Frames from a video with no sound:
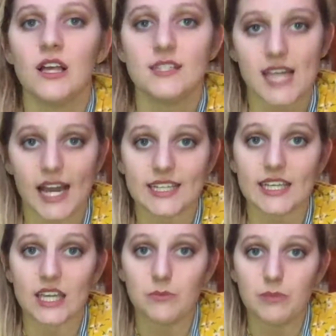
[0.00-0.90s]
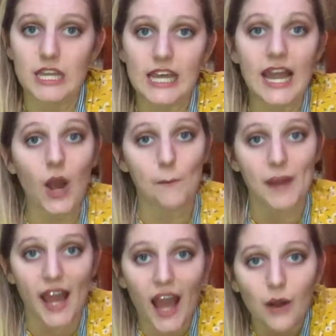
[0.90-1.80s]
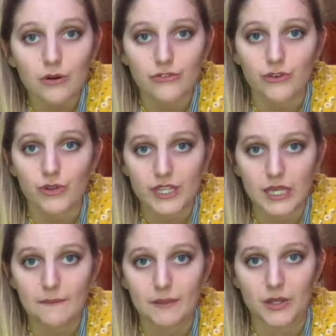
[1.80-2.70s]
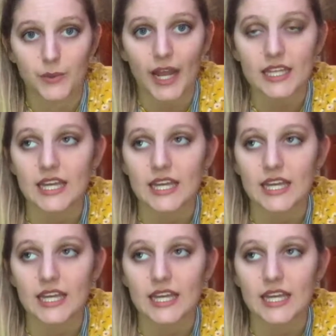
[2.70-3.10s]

tagging can be and how powerful it can be, right?